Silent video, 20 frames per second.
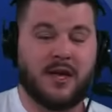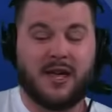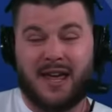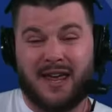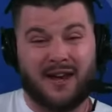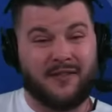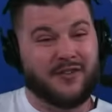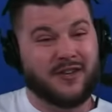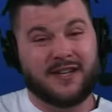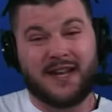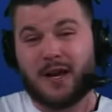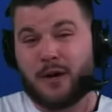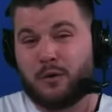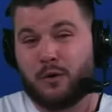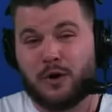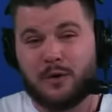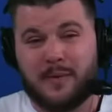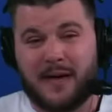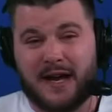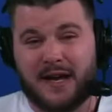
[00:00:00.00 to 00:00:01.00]
And if you take a
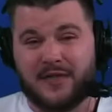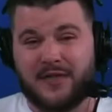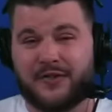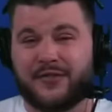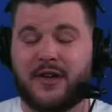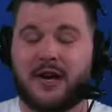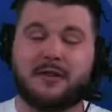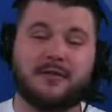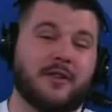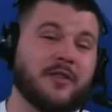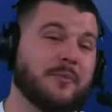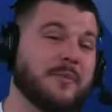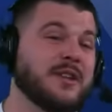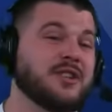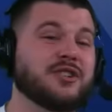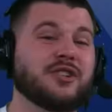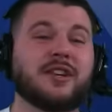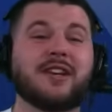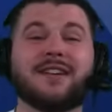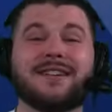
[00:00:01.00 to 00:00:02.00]
quarterback in the second round, that
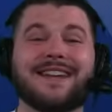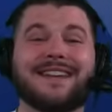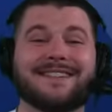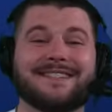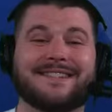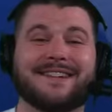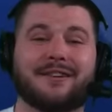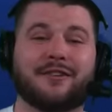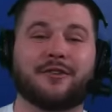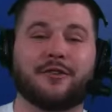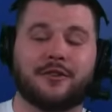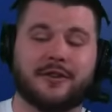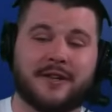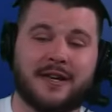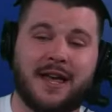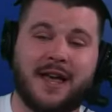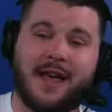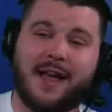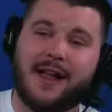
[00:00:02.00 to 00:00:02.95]
means you didn't necessarily